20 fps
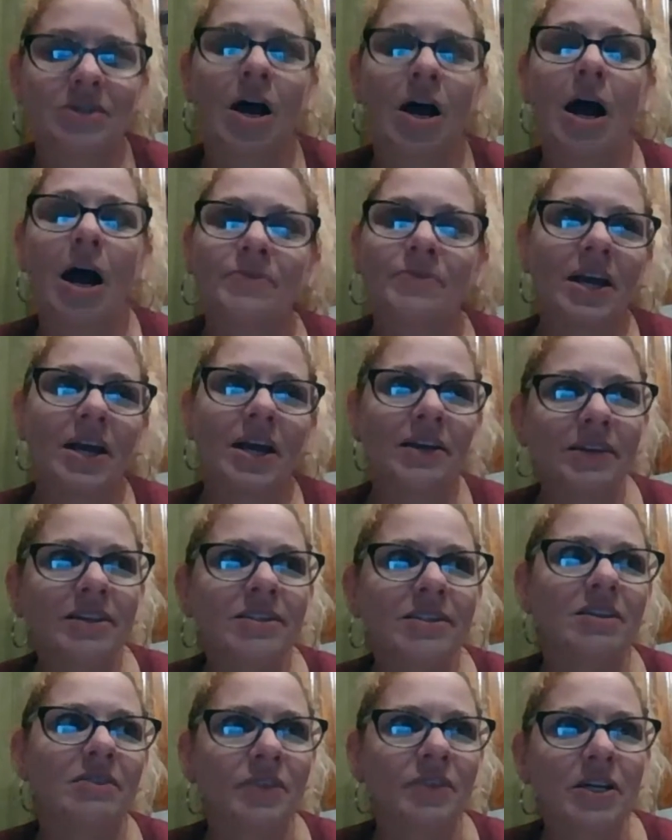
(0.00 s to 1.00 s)
top 10
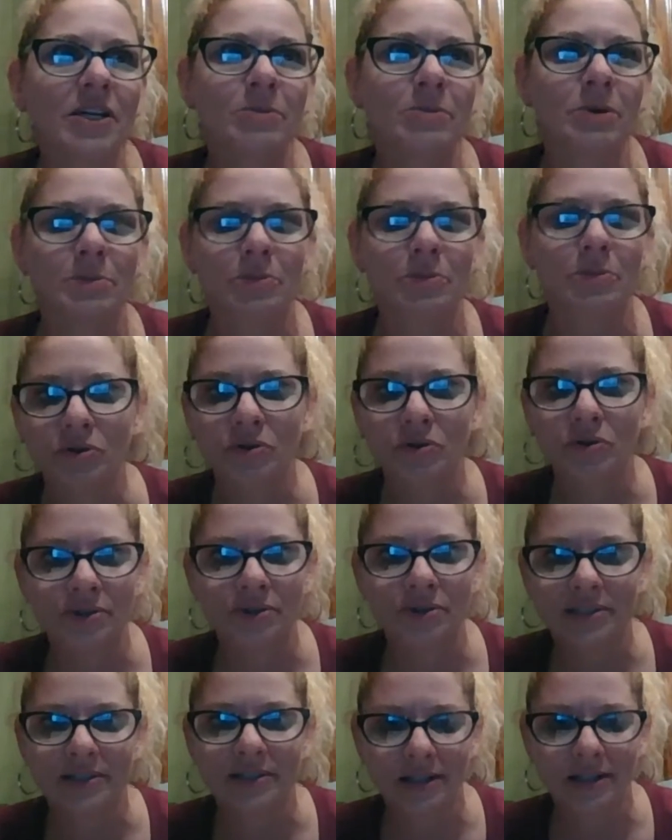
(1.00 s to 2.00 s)
list of things people do that
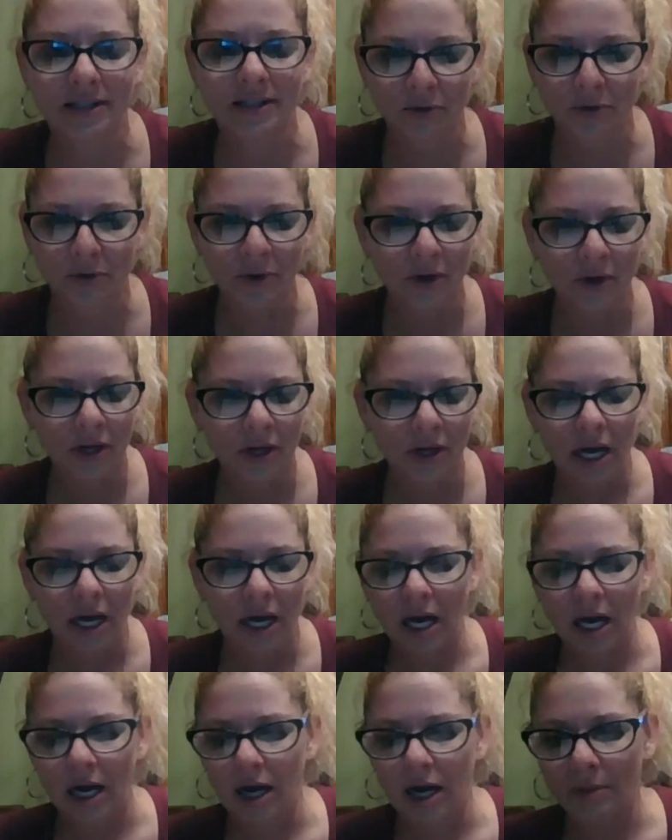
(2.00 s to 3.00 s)
are successful
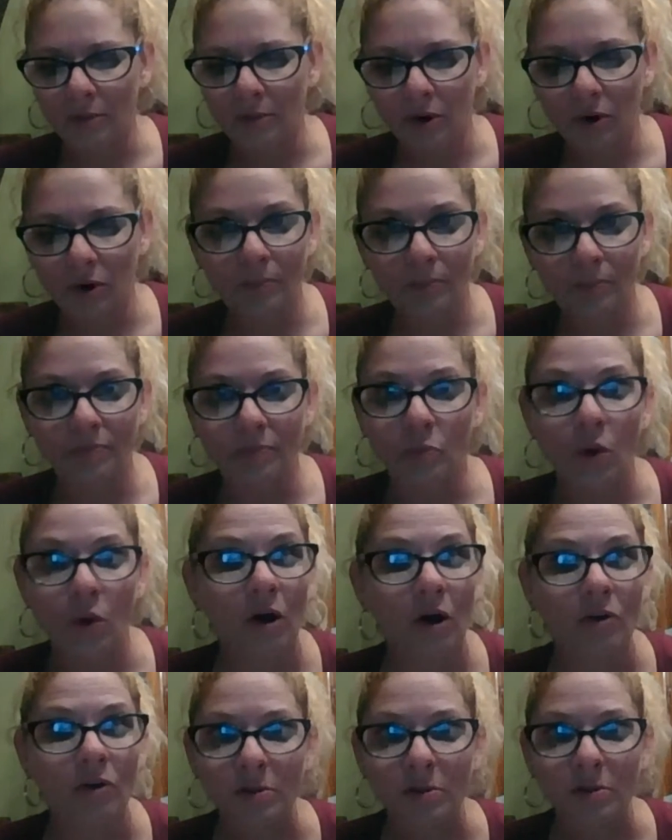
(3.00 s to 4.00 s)
um, or
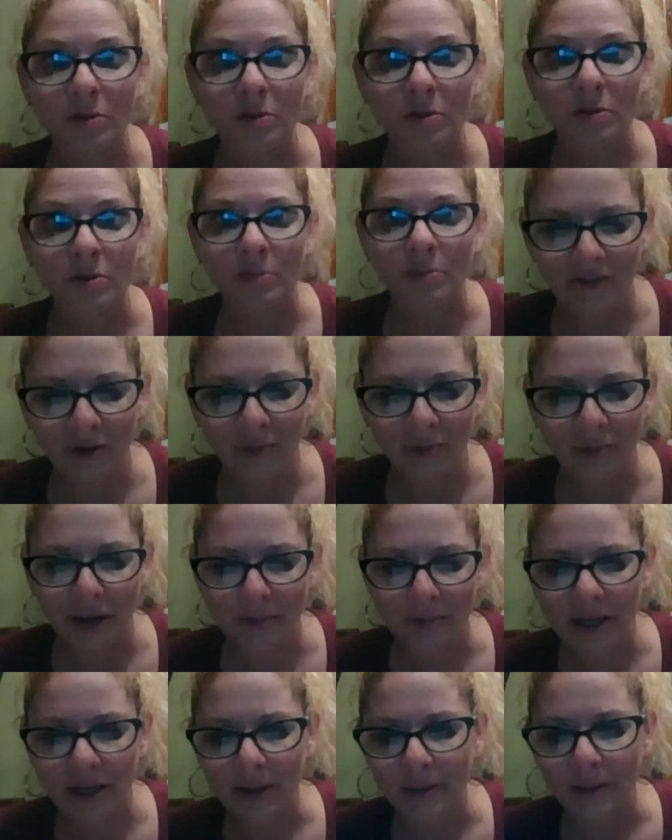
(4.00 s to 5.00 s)
wealthy people, whatever it
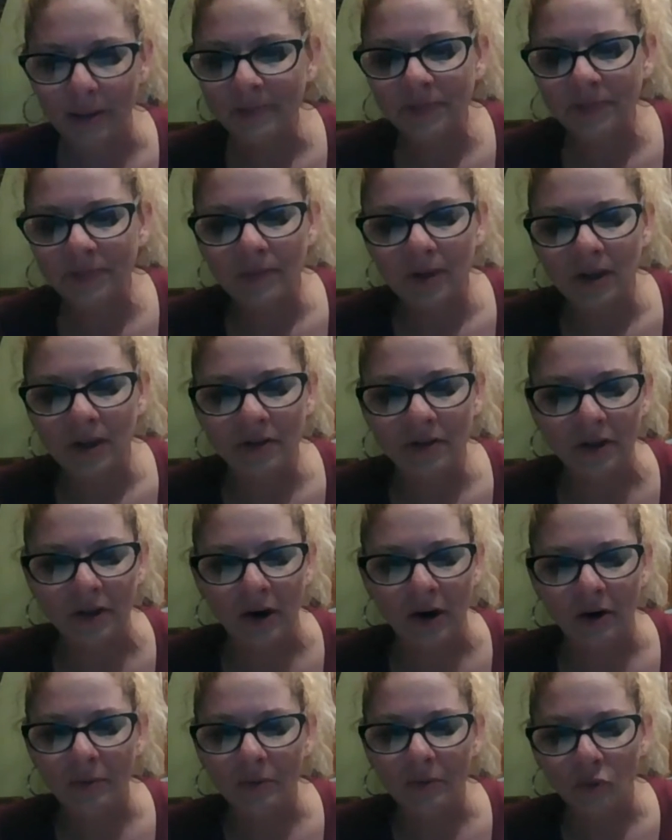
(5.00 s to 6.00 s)
might be
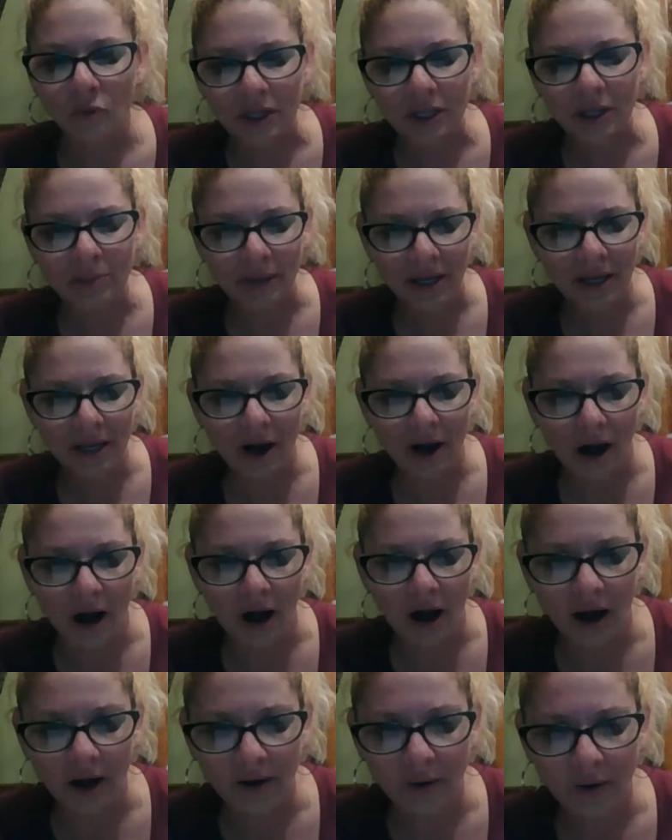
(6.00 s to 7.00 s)
they're really big
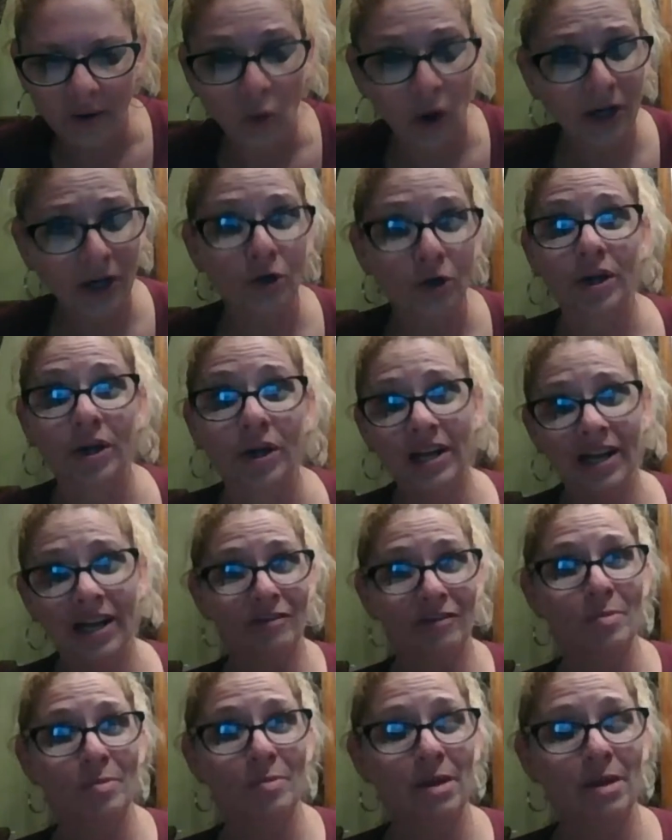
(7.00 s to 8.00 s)
on one greeting
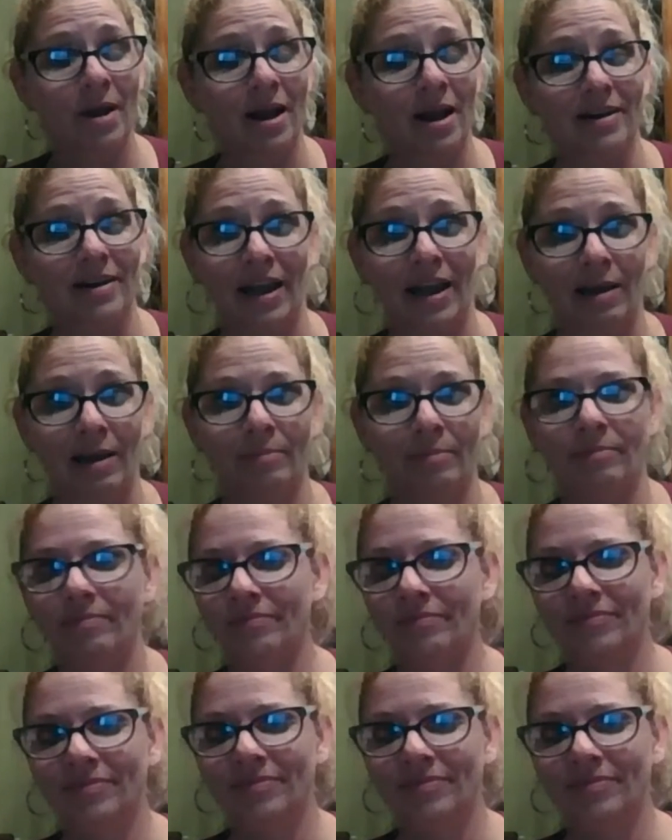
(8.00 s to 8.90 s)
everybody by name.